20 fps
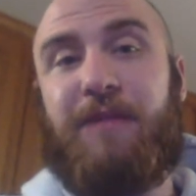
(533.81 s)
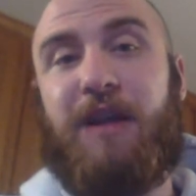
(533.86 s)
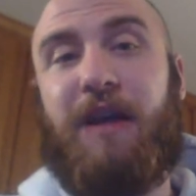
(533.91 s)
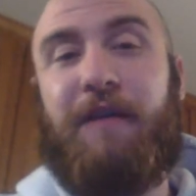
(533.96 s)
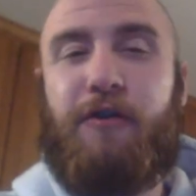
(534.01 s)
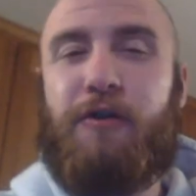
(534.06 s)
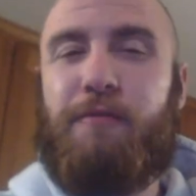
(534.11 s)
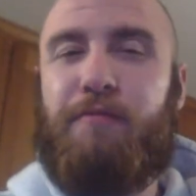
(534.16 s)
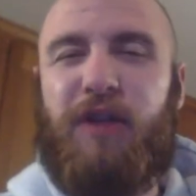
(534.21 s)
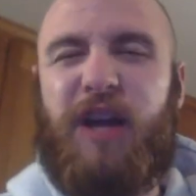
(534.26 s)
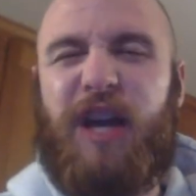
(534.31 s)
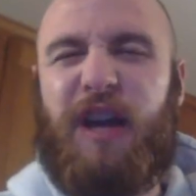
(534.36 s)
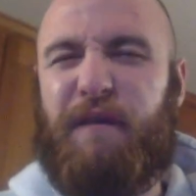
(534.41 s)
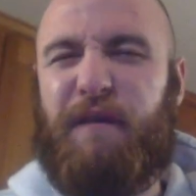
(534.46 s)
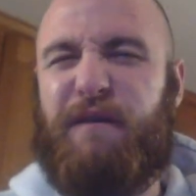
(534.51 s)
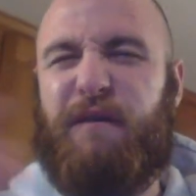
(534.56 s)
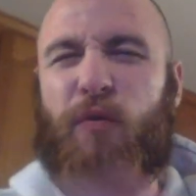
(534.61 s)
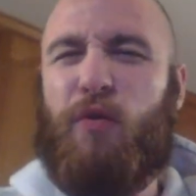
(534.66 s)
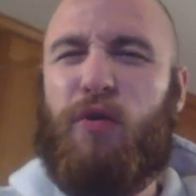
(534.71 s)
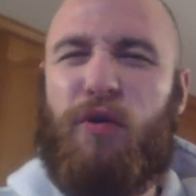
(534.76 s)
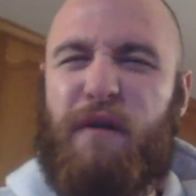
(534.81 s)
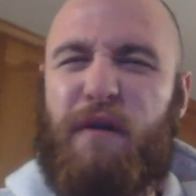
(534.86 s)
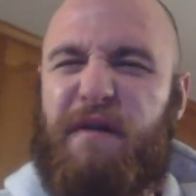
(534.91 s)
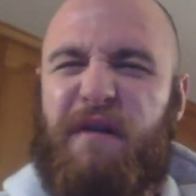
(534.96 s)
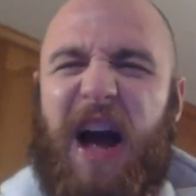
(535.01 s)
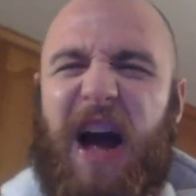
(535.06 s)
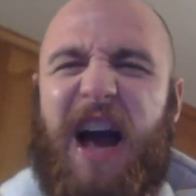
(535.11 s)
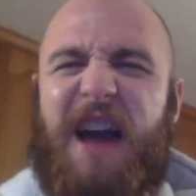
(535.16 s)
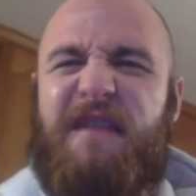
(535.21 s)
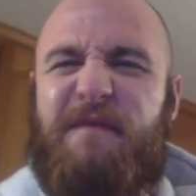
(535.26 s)
If you're playing 4 or
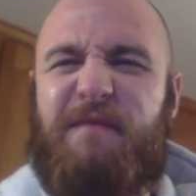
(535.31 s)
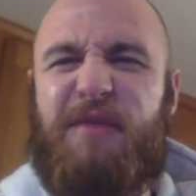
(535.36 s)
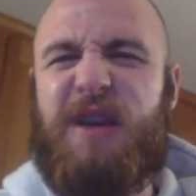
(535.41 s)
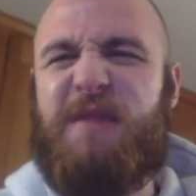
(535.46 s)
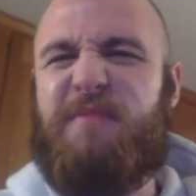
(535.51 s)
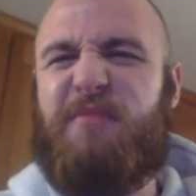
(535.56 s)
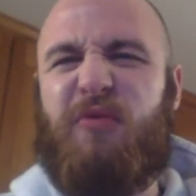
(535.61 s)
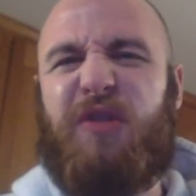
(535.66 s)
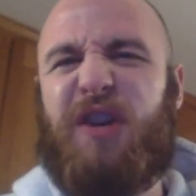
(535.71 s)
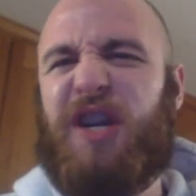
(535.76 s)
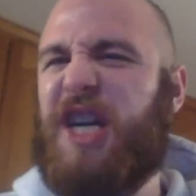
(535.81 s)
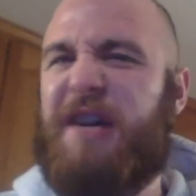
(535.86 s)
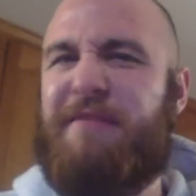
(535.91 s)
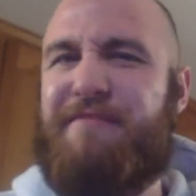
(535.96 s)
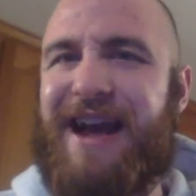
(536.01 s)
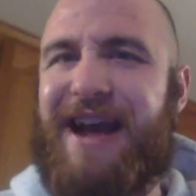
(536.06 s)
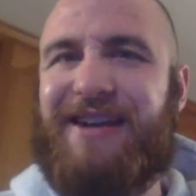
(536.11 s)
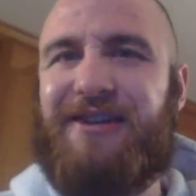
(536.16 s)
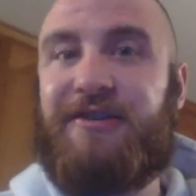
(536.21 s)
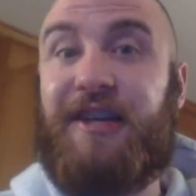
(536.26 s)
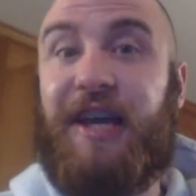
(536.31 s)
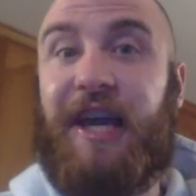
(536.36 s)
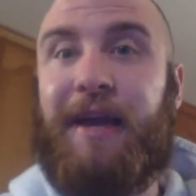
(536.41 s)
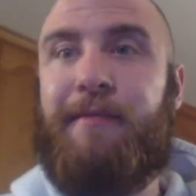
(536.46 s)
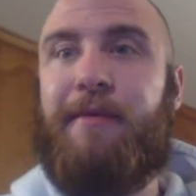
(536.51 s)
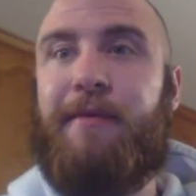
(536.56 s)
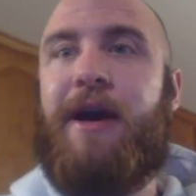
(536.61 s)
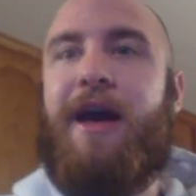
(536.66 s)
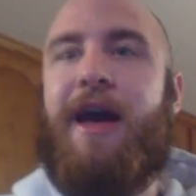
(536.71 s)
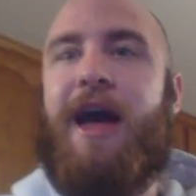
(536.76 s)
5 people in a commander
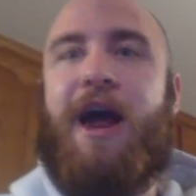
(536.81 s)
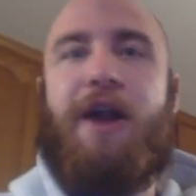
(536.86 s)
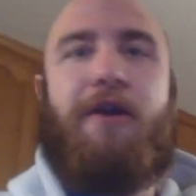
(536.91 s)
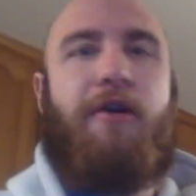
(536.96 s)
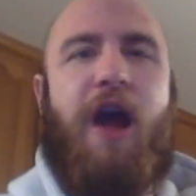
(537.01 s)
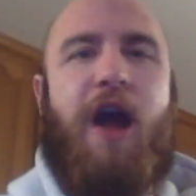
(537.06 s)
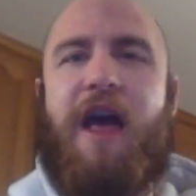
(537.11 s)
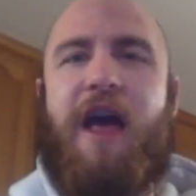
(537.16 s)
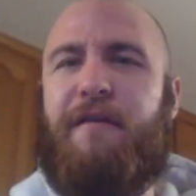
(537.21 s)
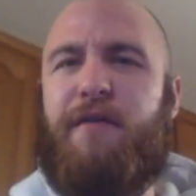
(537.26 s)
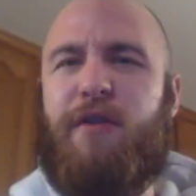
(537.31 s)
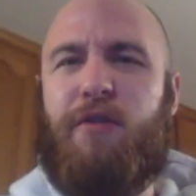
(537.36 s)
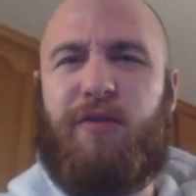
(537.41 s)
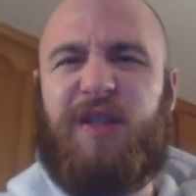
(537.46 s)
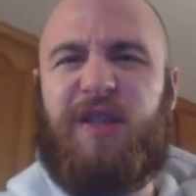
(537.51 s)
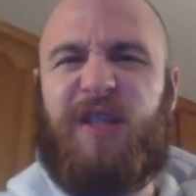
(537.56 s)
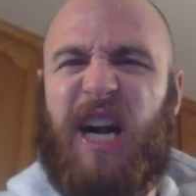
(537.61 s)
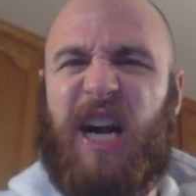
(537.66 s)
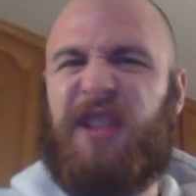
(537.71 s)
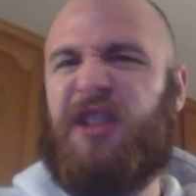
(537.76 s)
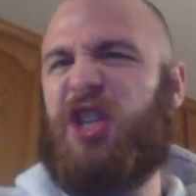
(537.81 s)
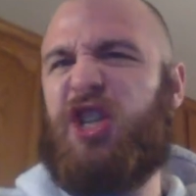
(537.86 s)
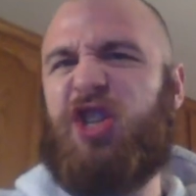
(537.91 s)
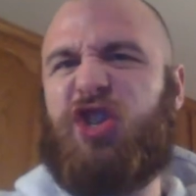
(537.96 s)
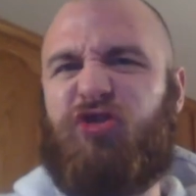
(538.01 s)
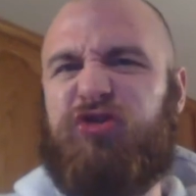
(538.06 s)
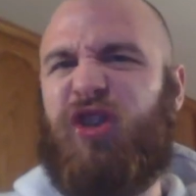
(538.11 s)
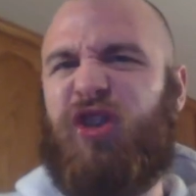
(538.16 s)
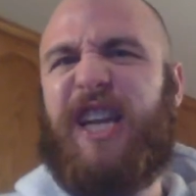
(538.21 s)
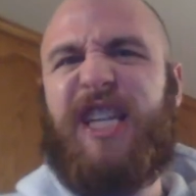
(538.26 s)
game and everyone's got these
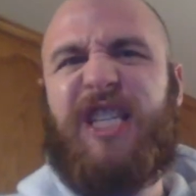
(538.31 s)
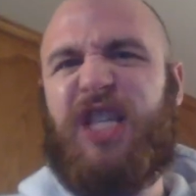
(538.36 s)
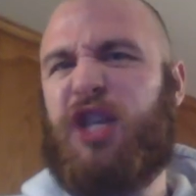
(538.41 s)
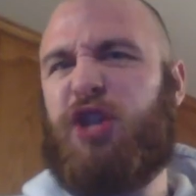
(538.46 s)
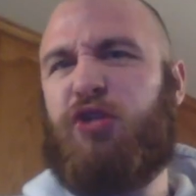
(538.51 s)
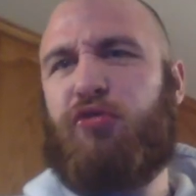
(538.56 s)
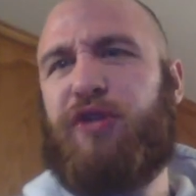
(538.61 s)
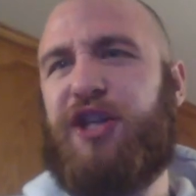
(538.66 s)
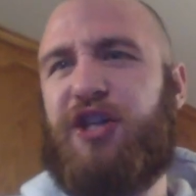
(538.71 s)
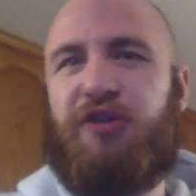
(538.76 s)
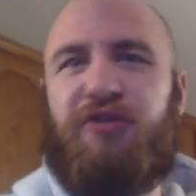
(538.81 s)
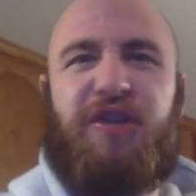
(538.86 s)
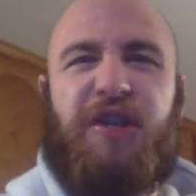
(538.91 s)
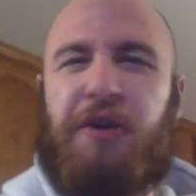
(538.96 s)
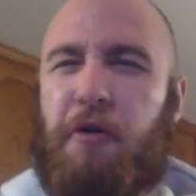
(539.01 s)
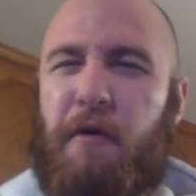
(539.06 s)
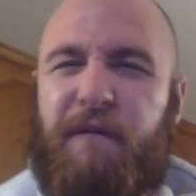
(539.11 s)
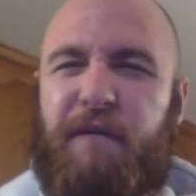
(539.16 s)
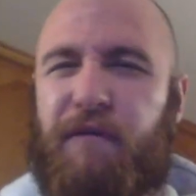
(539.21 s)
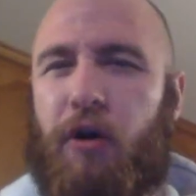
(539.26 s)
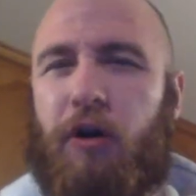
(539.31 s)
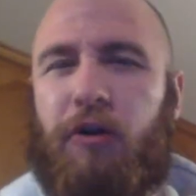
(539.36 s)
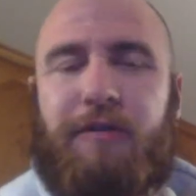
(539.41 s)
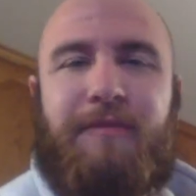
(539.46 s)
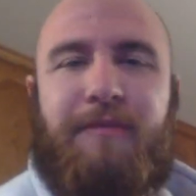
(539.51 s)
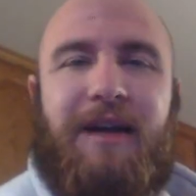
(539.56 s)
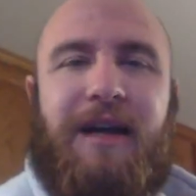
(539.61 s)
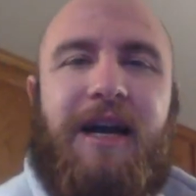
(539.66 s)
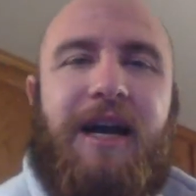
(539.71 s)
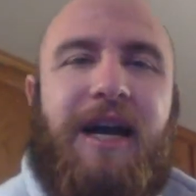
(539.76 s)
crazy creatures and you're
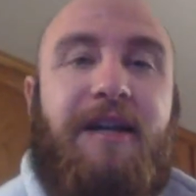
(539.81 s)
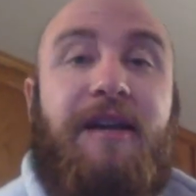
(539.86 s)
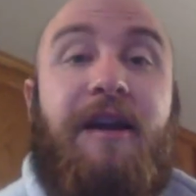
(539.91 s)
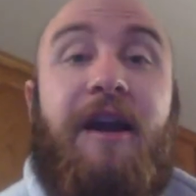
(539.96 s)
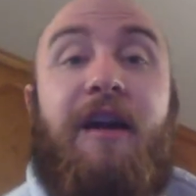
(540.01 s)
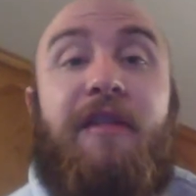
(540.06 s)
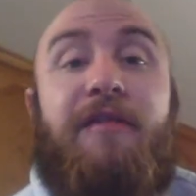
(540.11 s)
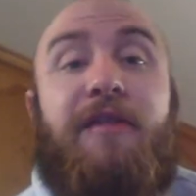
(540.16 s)
falling behind,